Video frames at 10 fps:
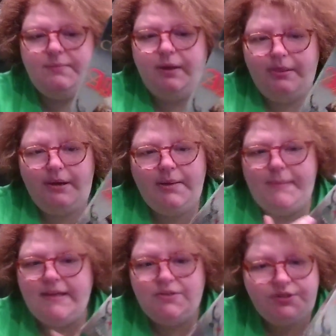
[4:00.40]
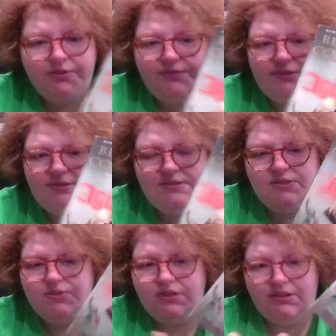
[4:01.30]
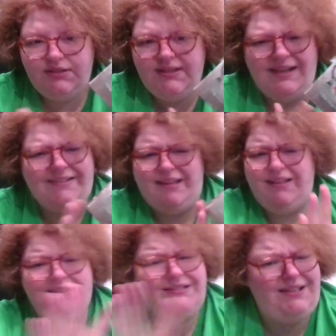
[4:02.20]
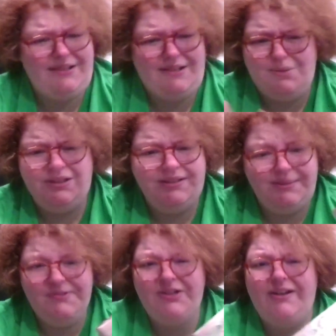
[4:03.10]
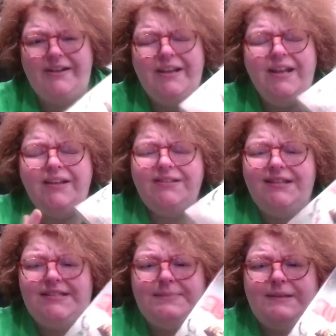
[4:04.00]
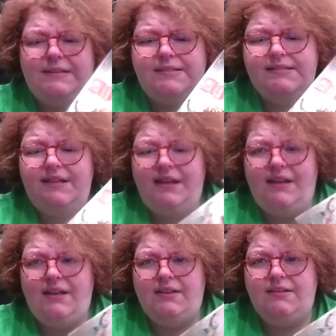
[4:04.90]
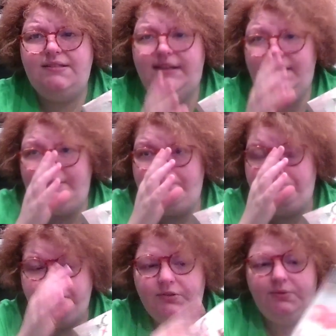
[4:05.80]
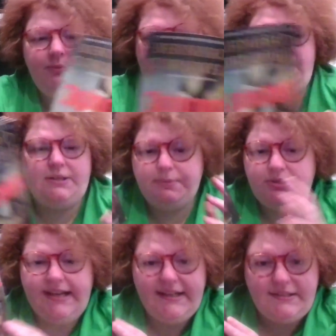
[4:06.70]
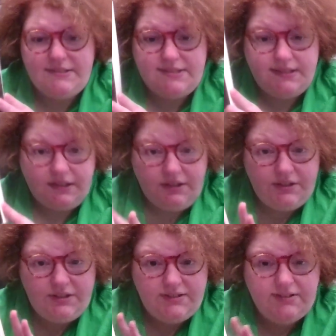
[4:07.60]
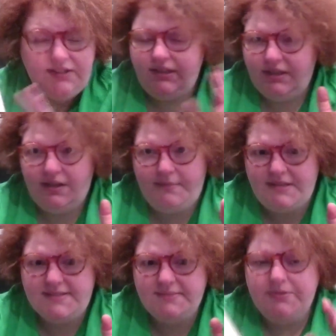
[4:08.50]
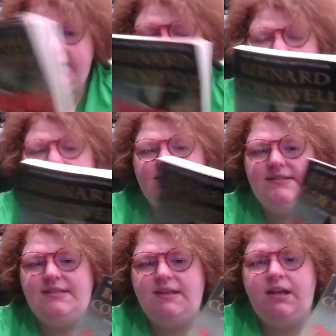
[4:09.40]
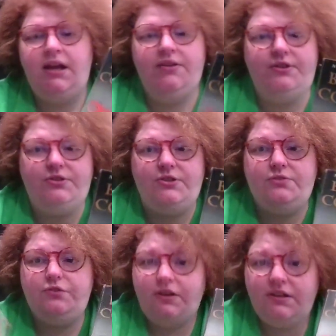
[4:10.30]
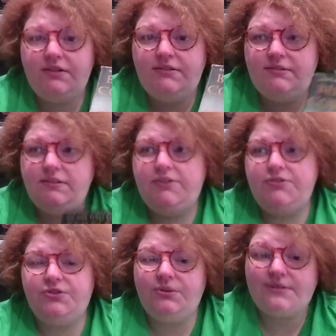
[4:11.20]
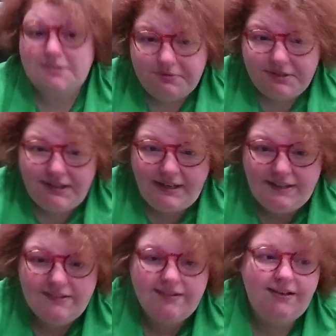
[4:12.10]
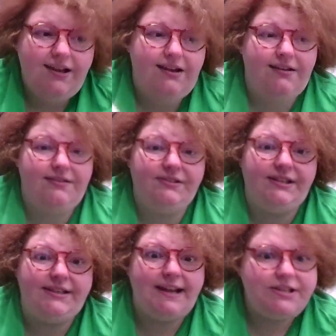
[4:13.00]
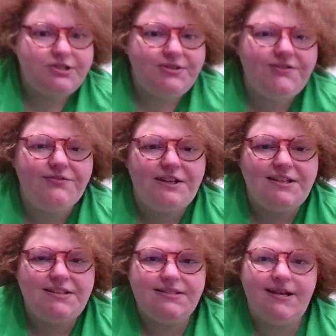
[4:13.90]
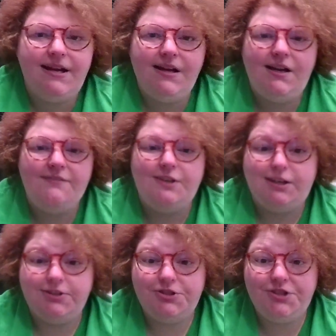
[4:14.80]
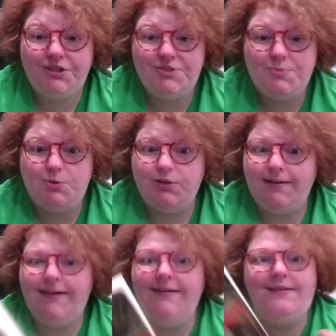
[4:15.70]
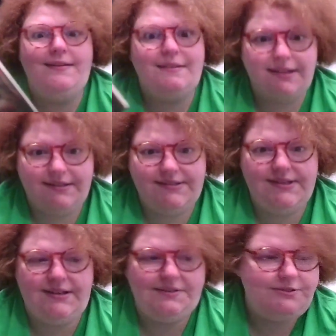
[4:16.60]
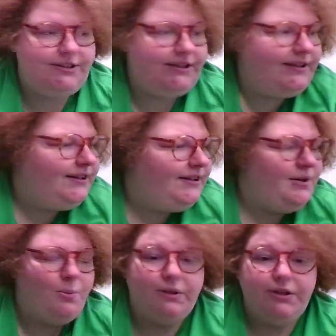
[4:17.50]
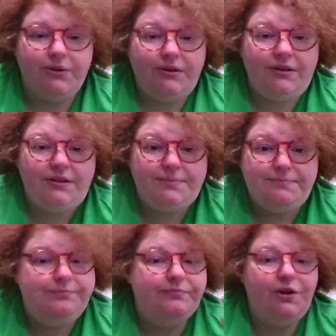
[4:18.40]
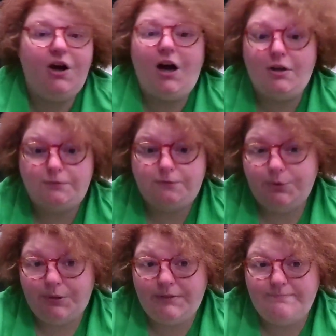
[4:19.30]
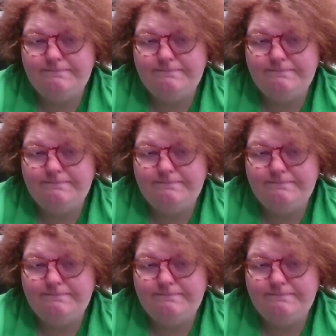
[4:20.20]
the Battle of Saxon, I can't say that word, I'm sorry, takes place, and we meet our protagonist, Nick Hook, amazing protagonist. The Dauphin insults Henry VIII, and the Lancastrian phase of the 100 Years' War kicks off. We go to Harfleur.